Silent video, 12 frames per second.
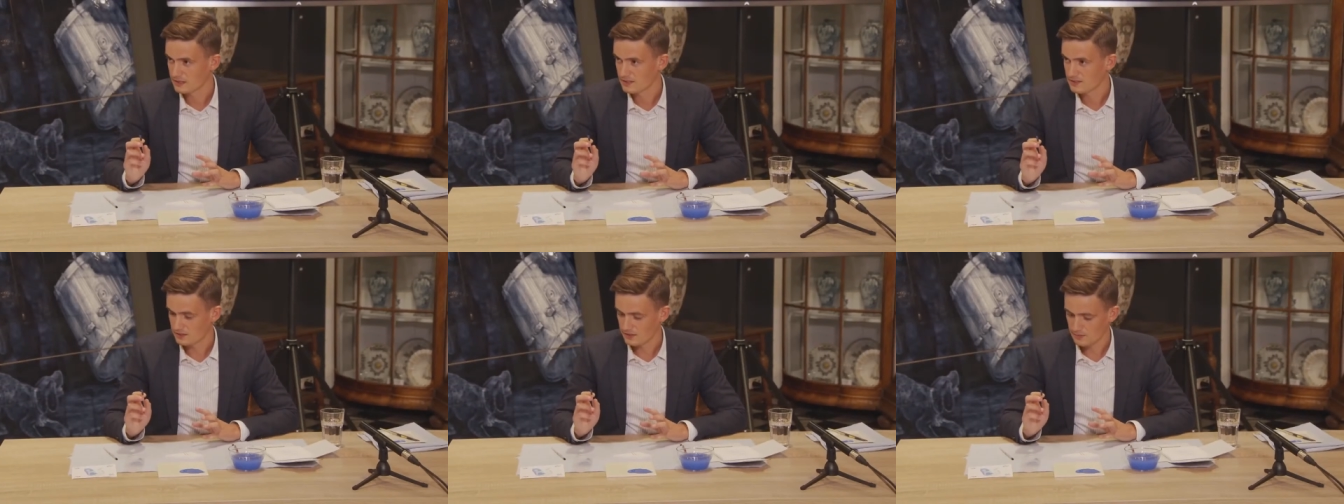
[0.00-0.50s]

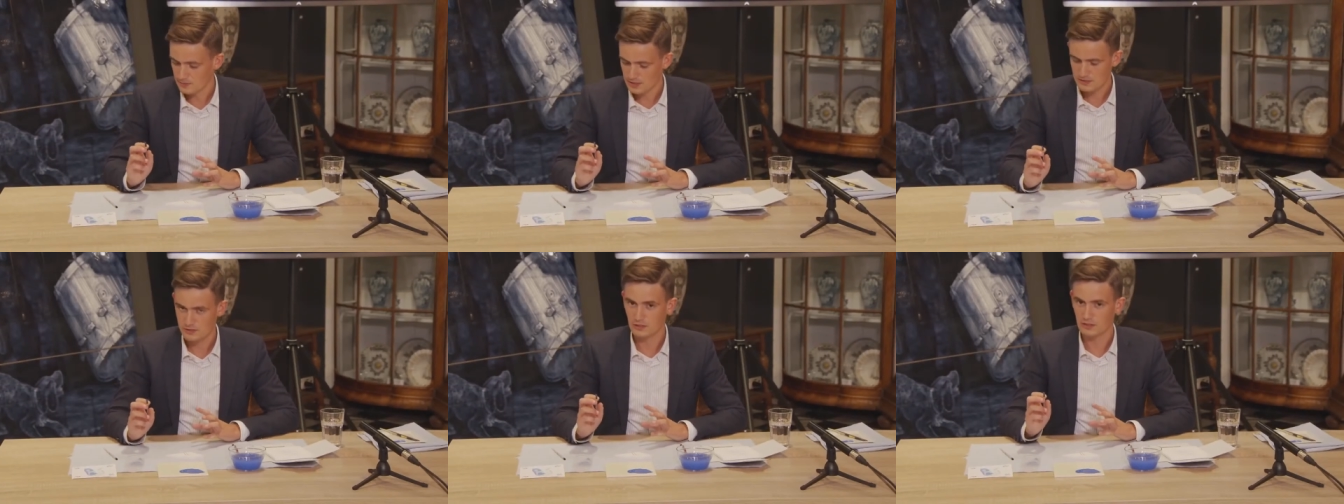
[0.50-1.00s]
So that
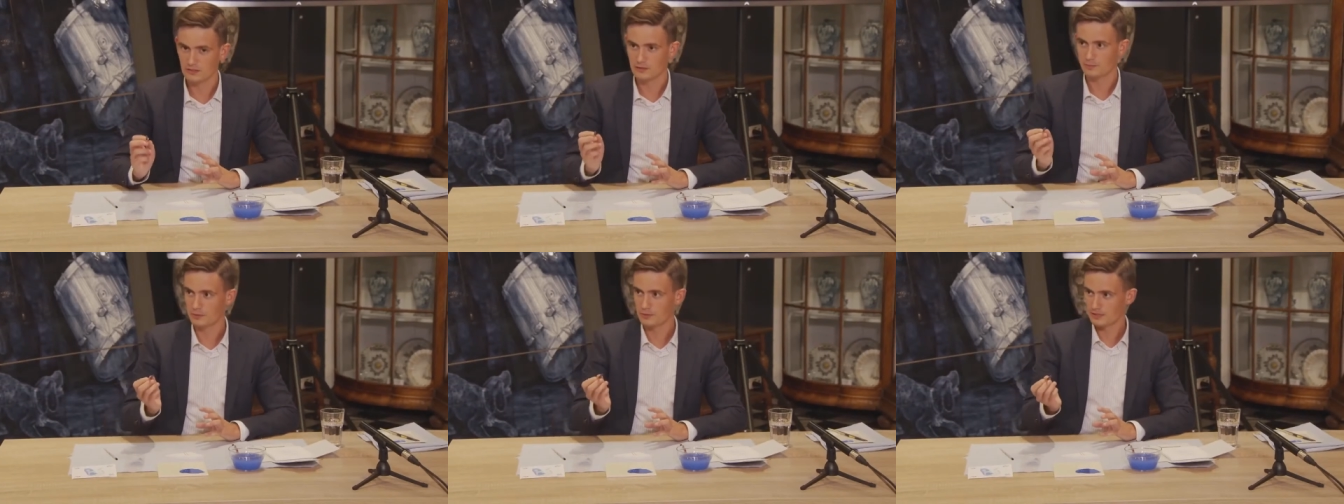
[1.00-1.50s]
means you only
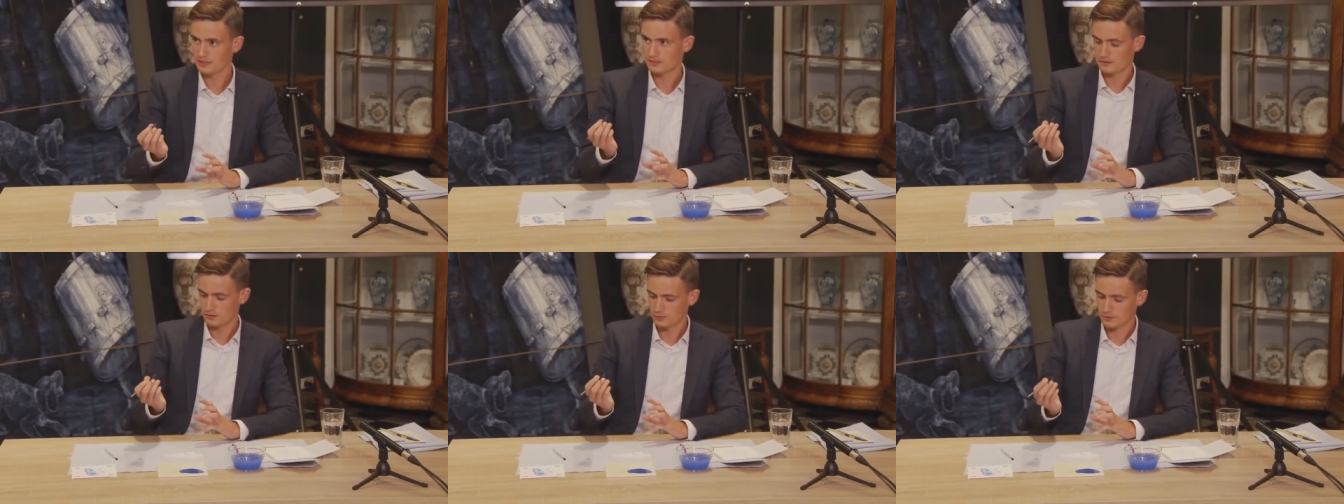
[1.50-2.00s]
pull
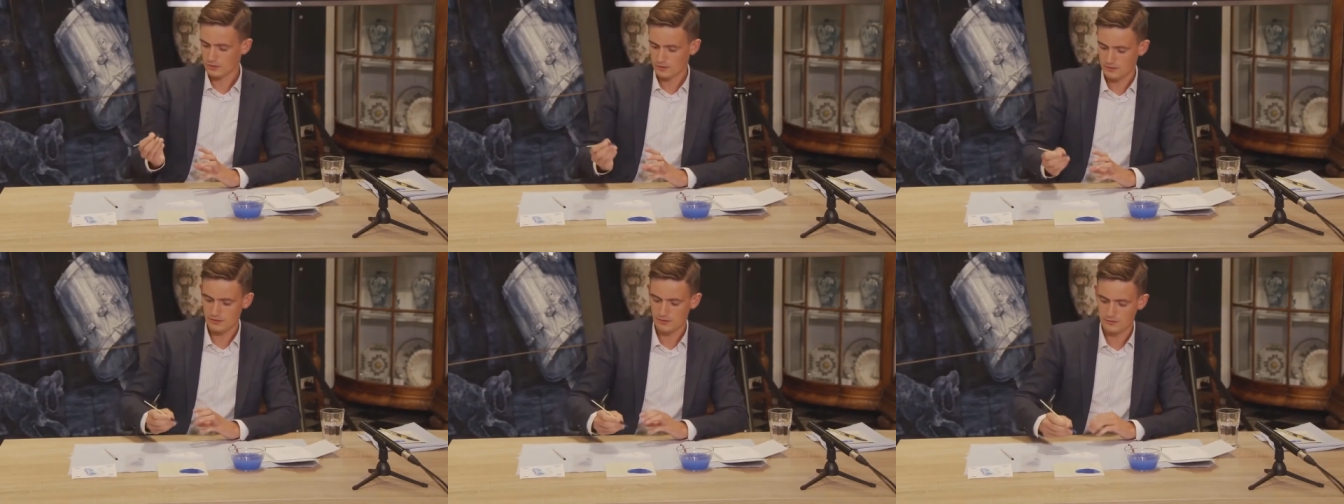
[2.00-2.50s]
it
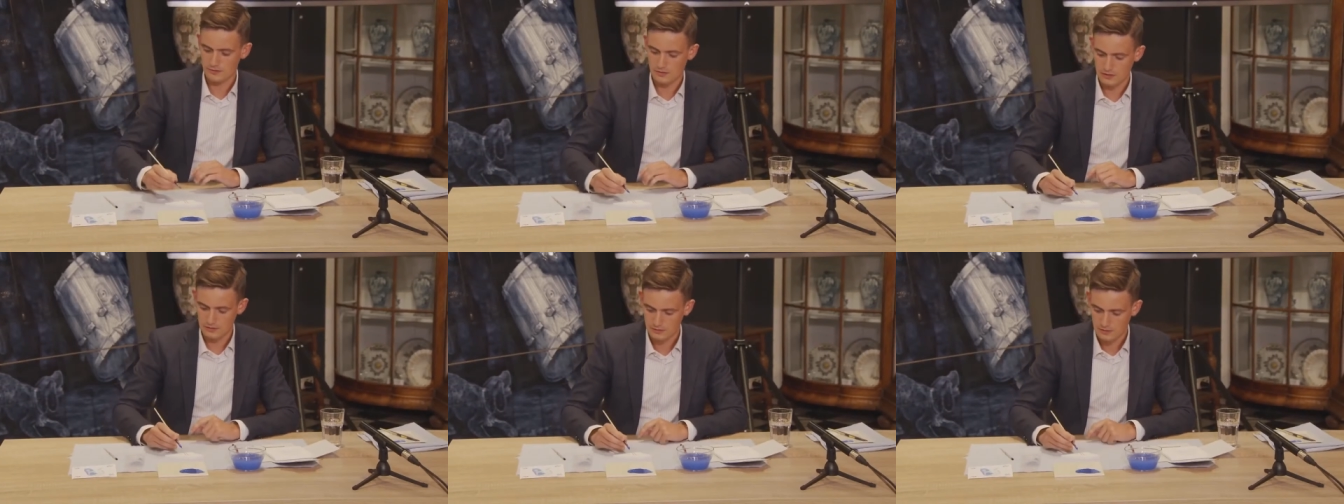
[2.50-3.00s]
towards you.
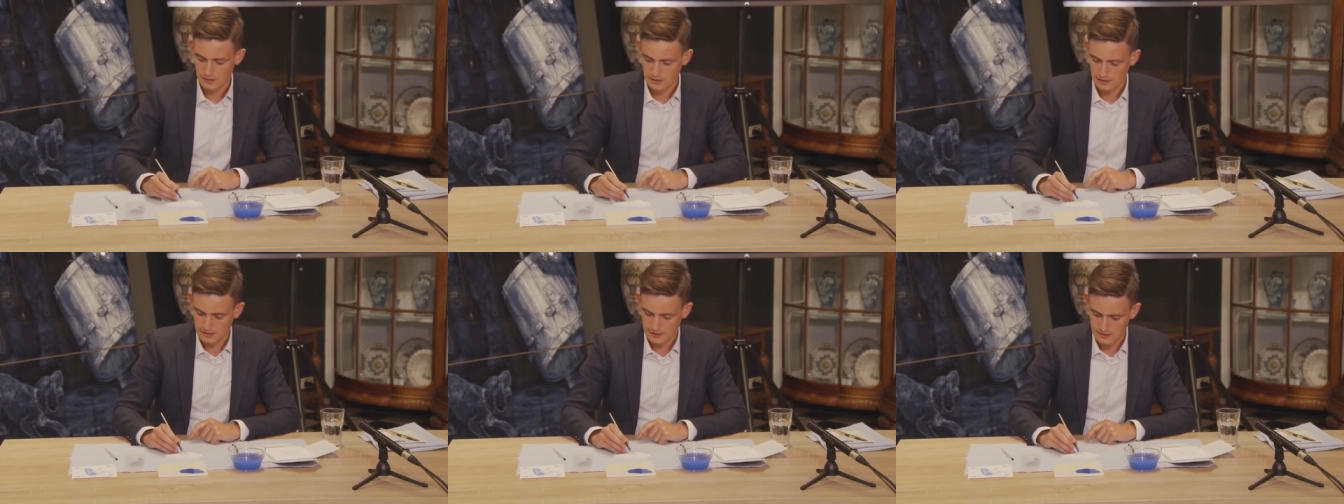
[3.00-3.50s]
So
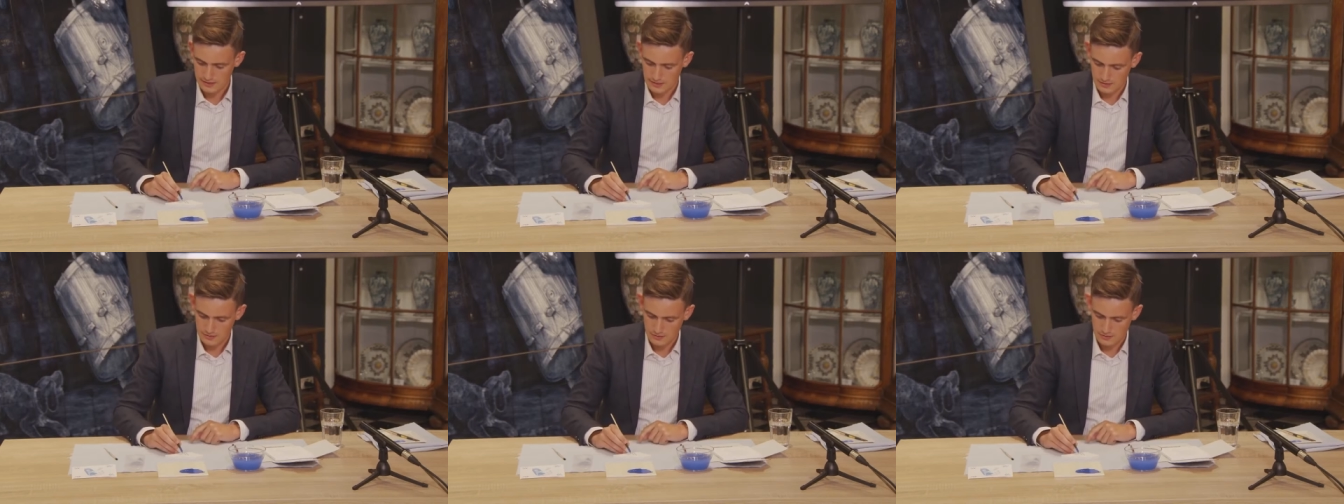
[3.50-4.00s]
like I
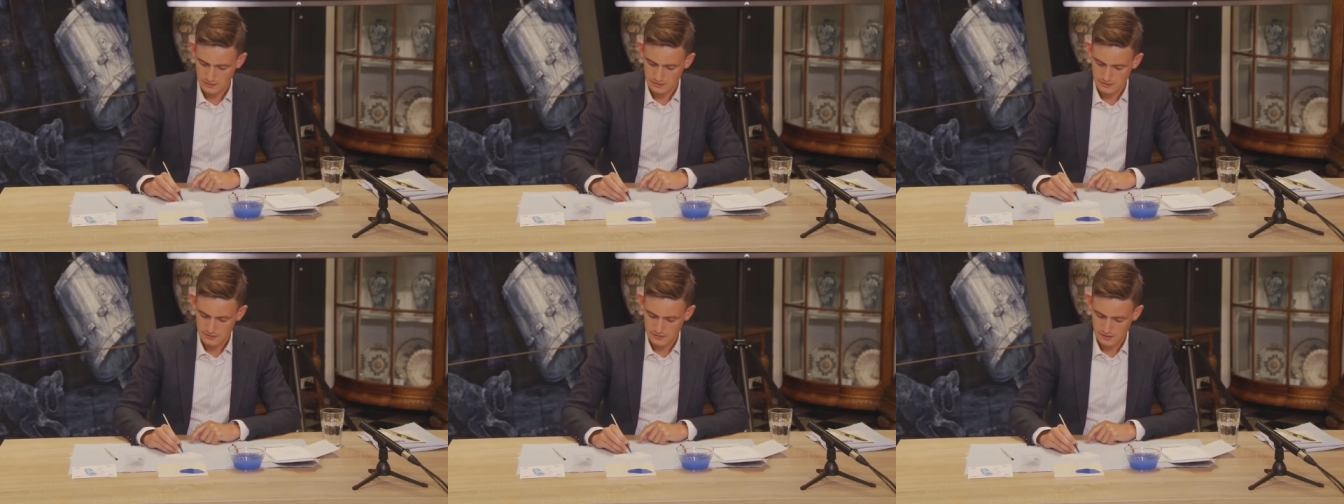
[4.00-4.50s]
said, you start at
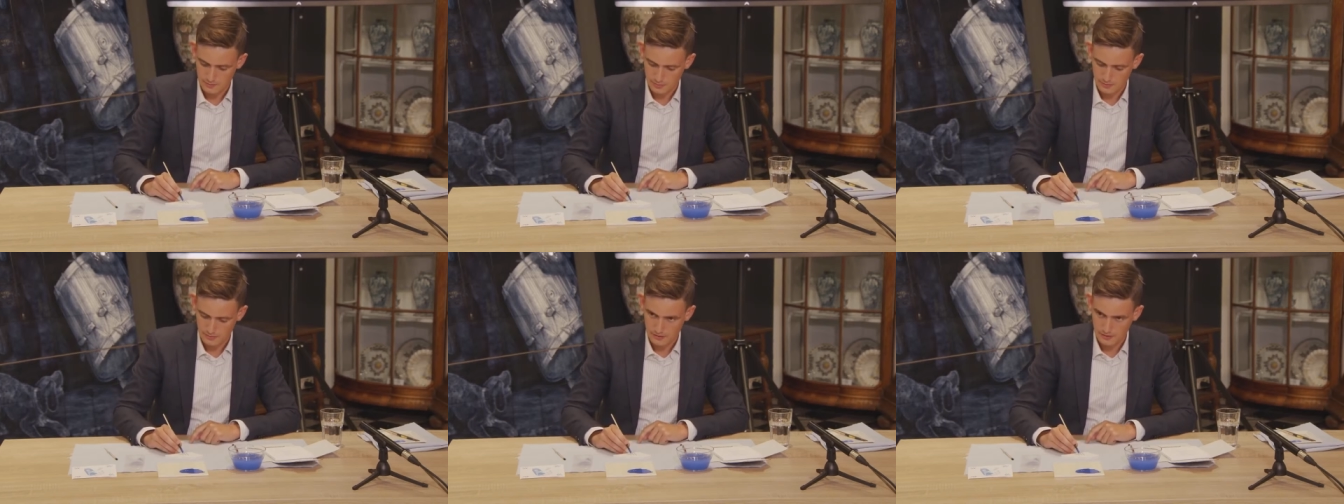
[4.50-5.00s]
the
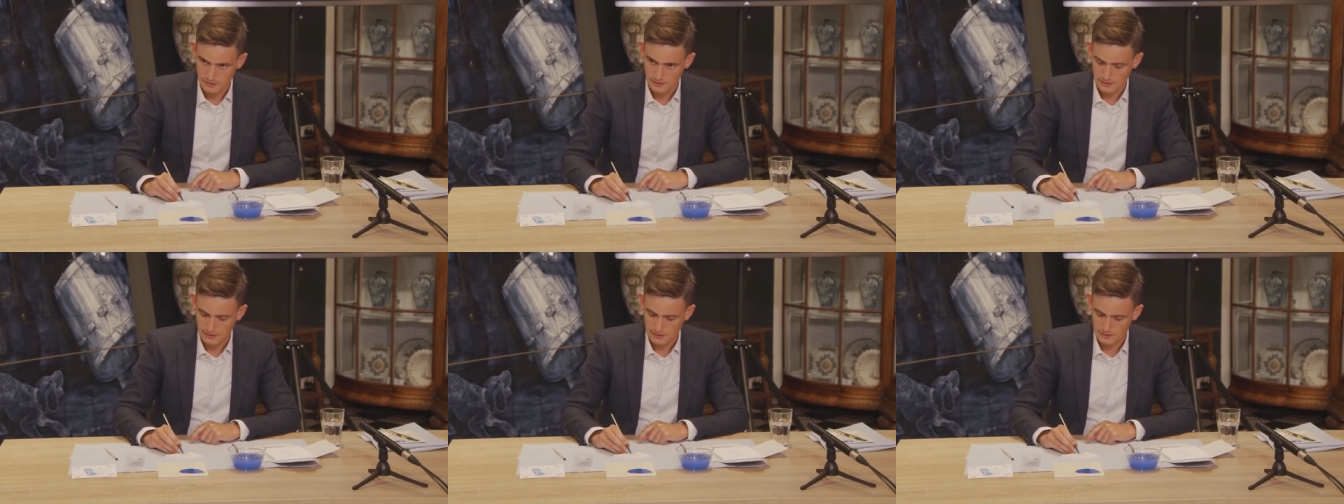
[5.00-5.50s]
top
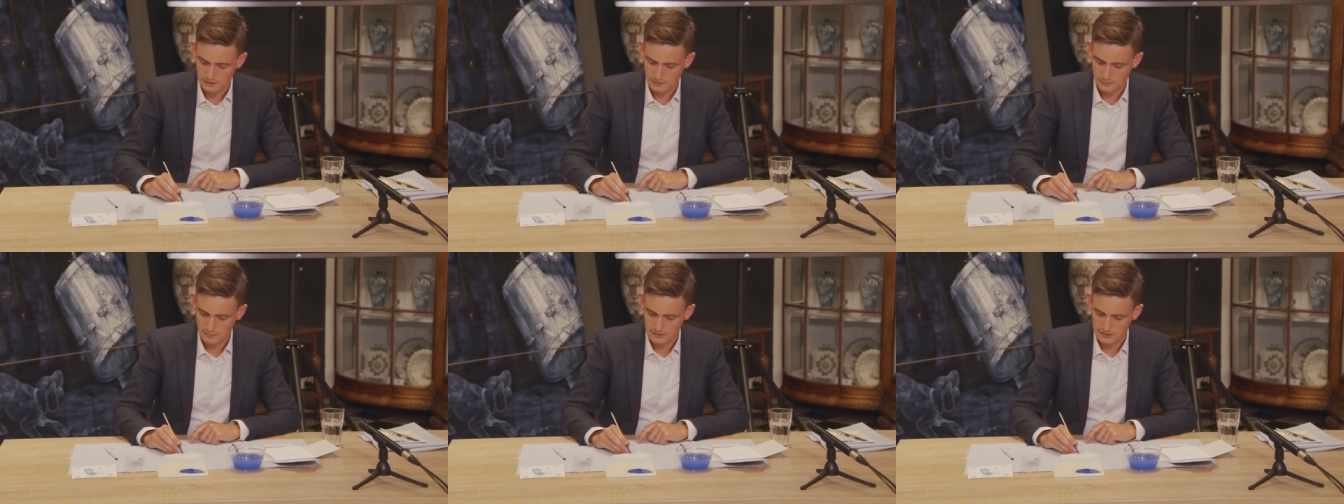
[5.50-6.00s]
and then
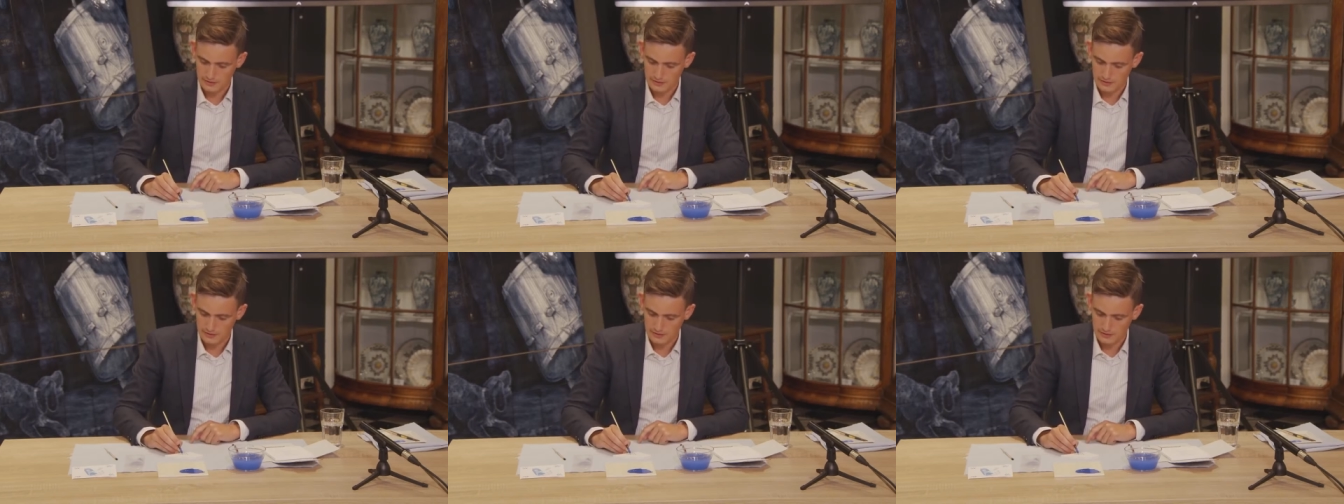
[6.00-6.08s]
pull it